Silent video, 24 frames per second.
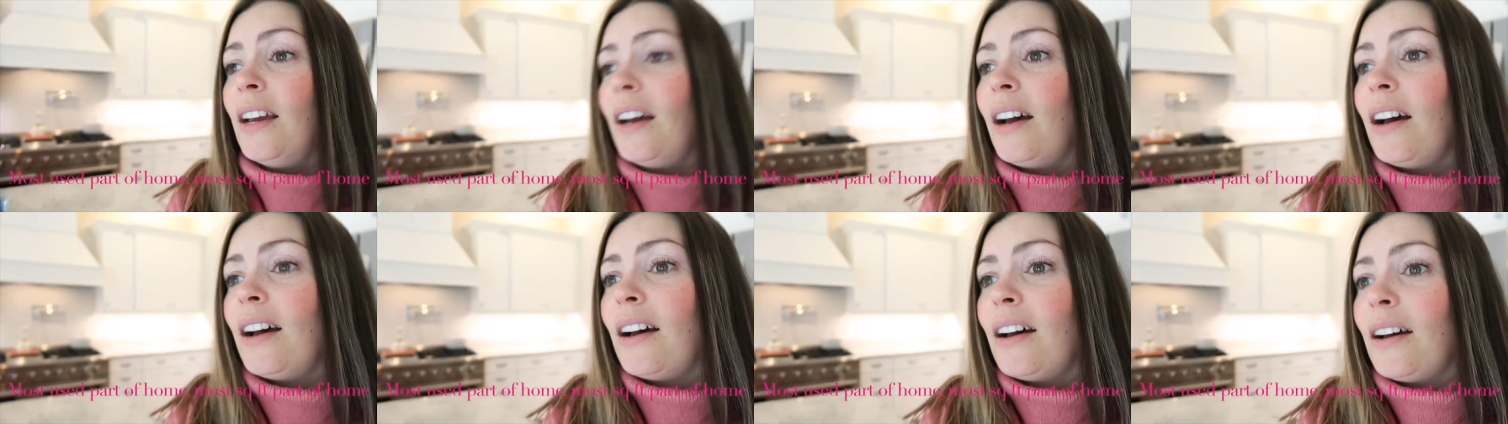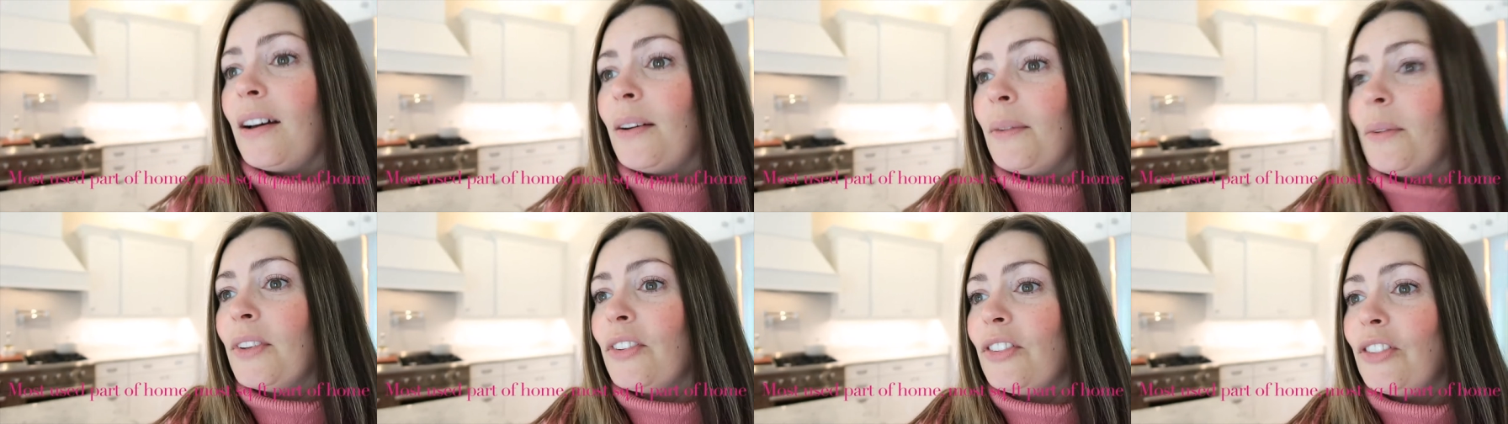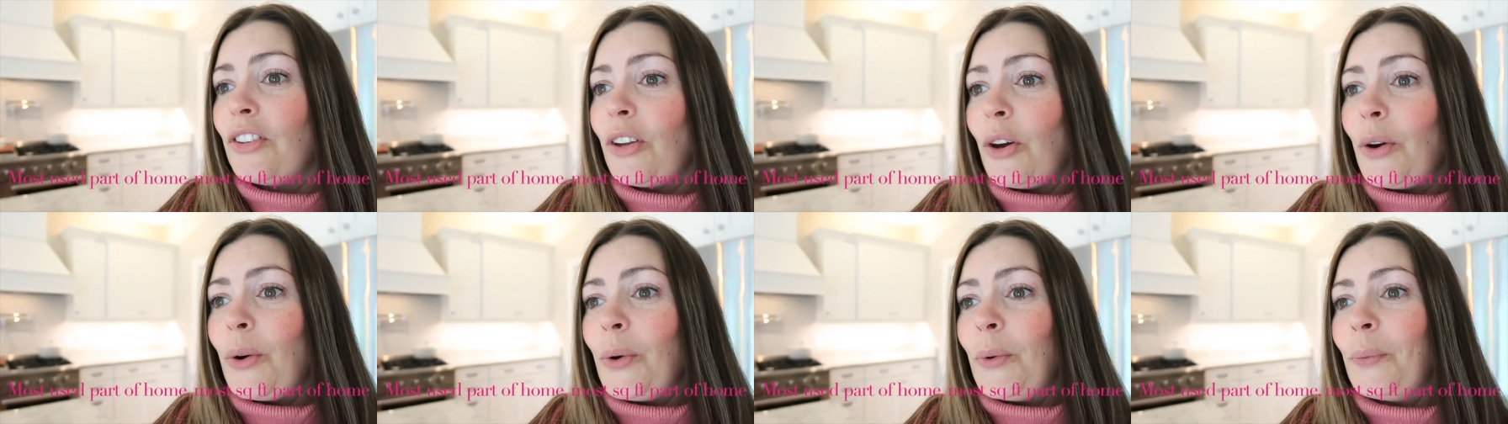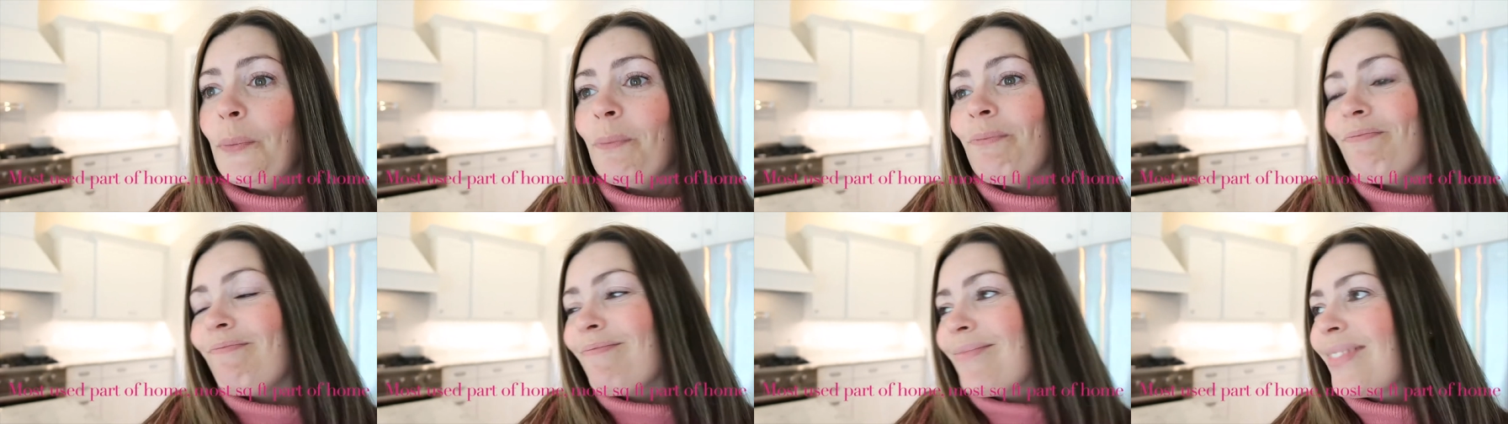We
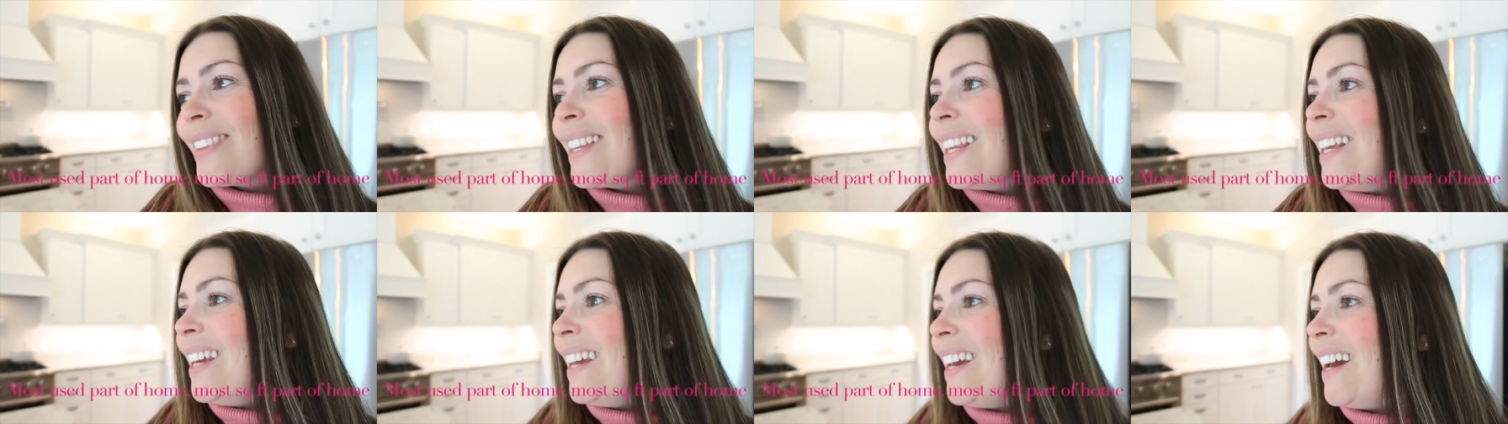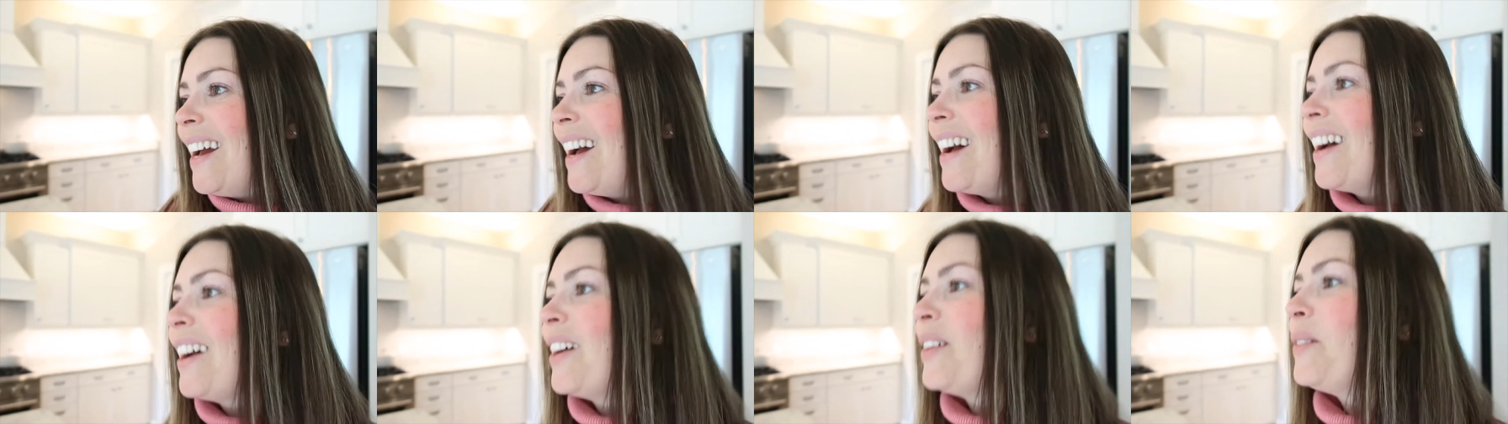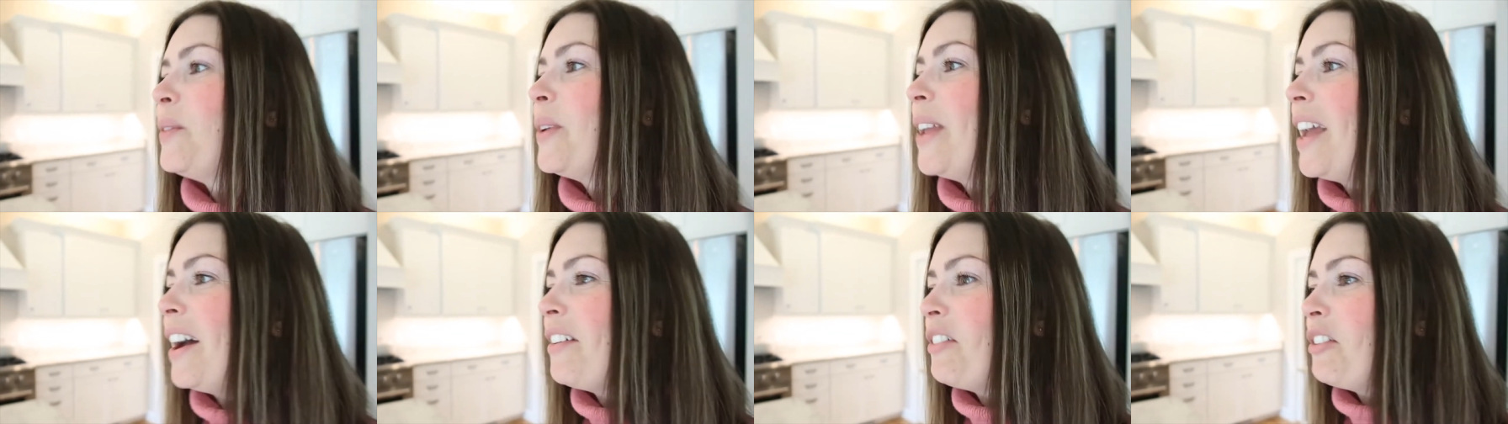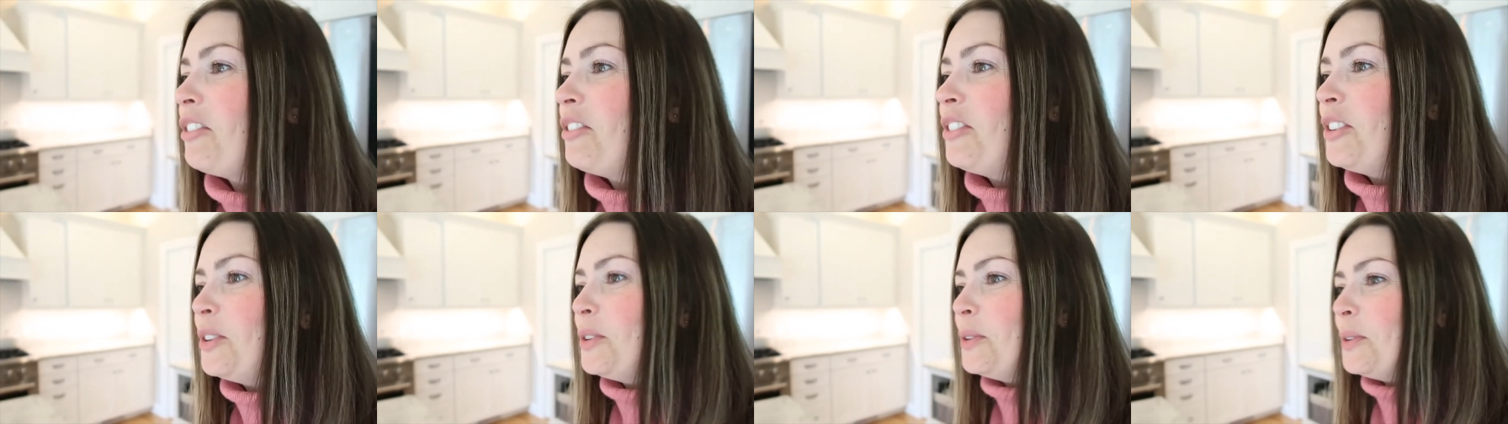have a
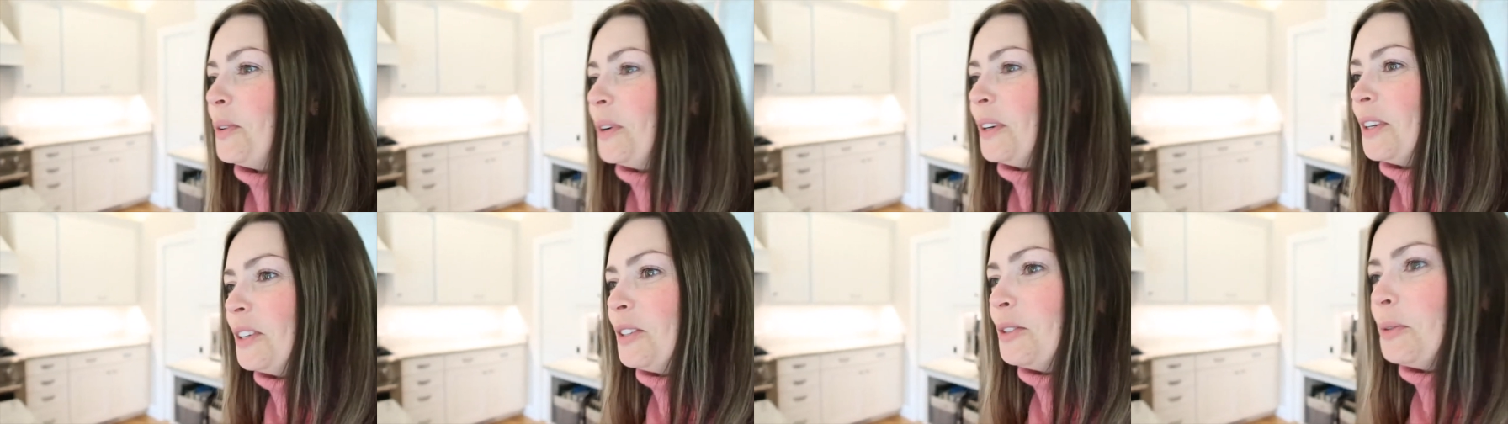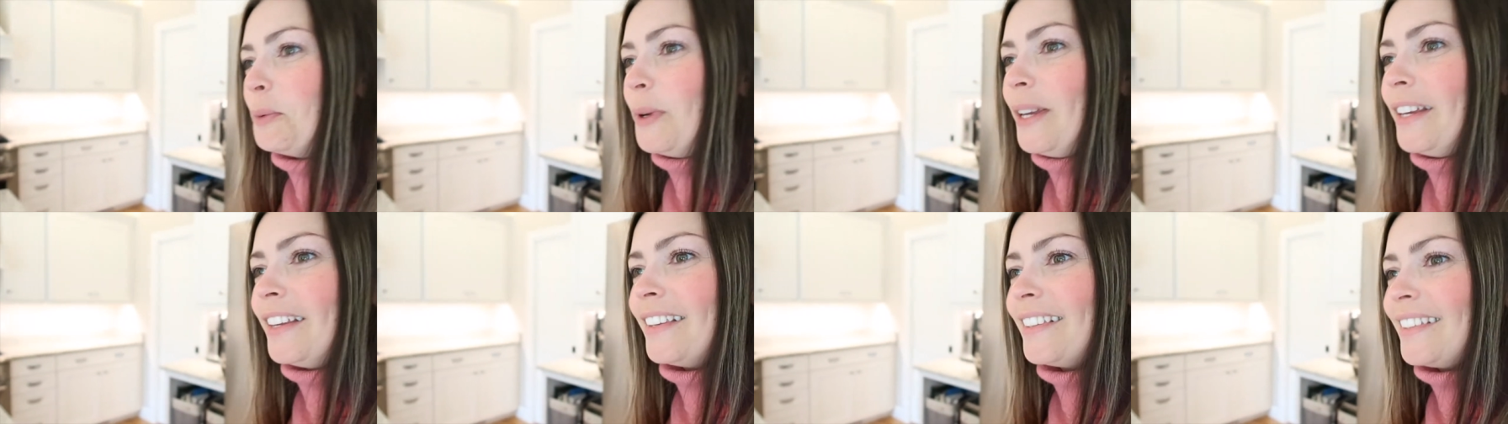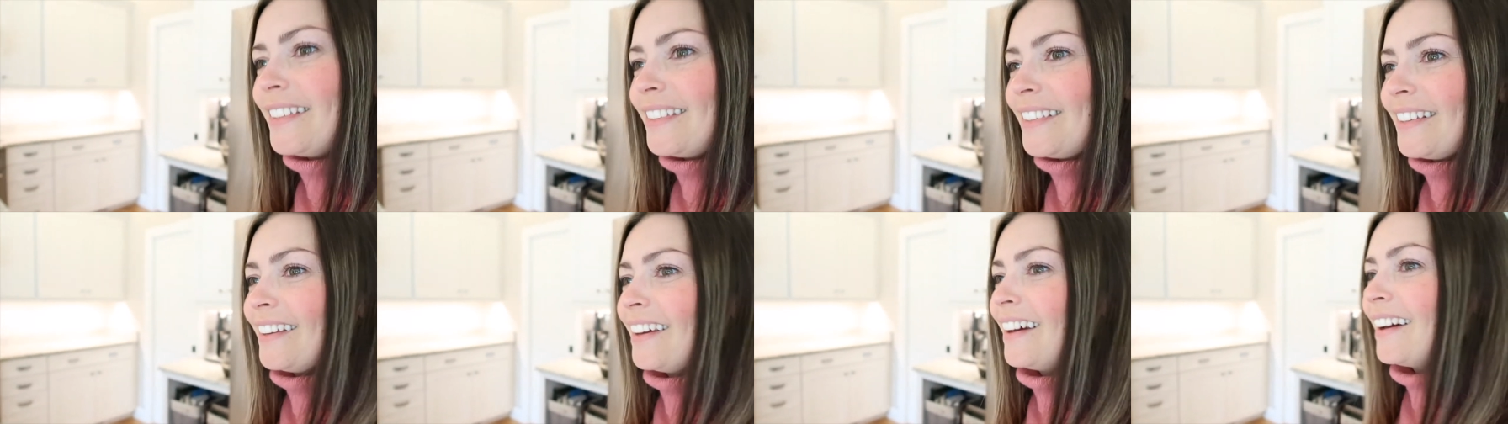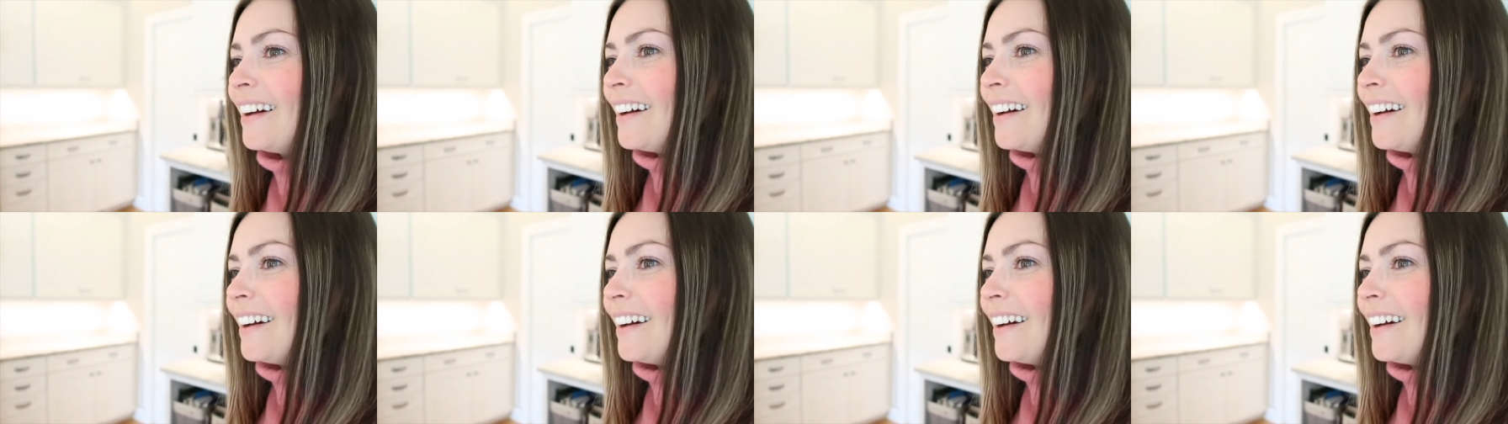few tweaks